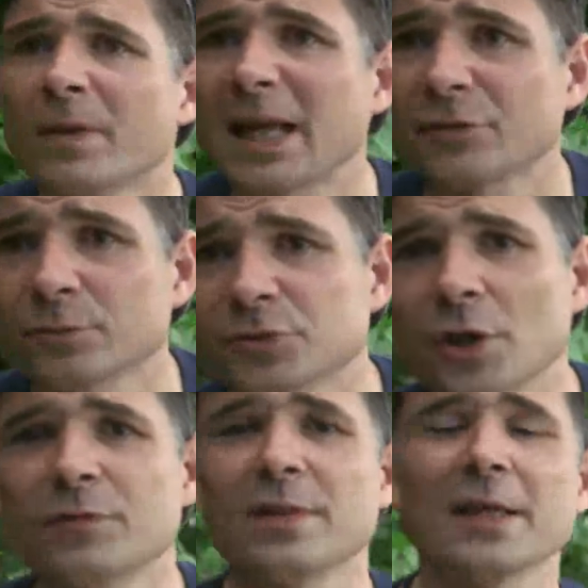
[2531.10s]
That's from
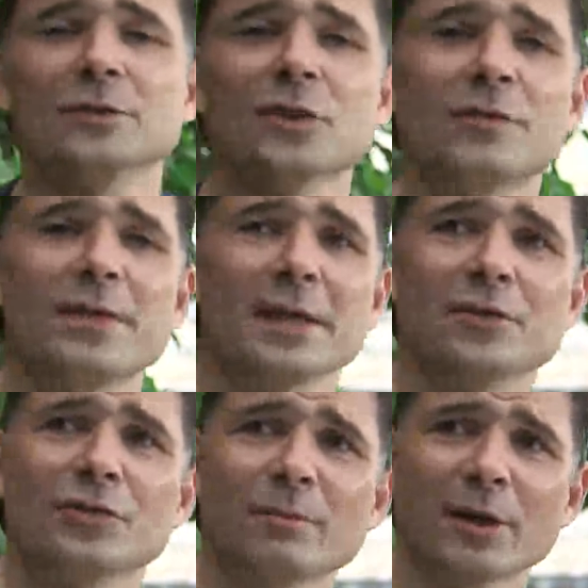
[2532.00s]
Sophie. Sophie, thank
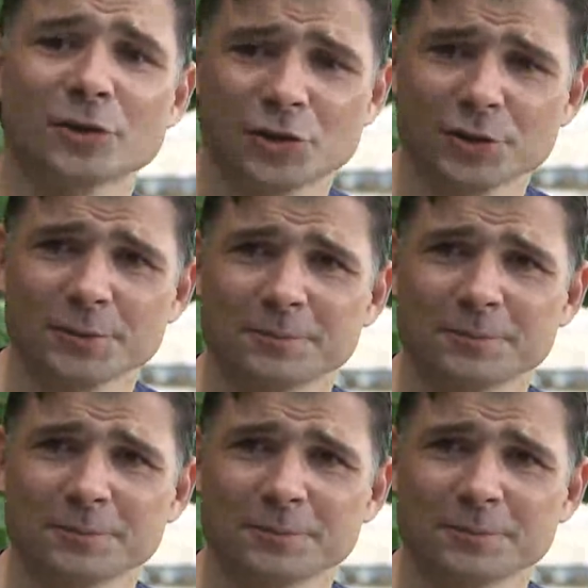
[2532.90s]
you so much.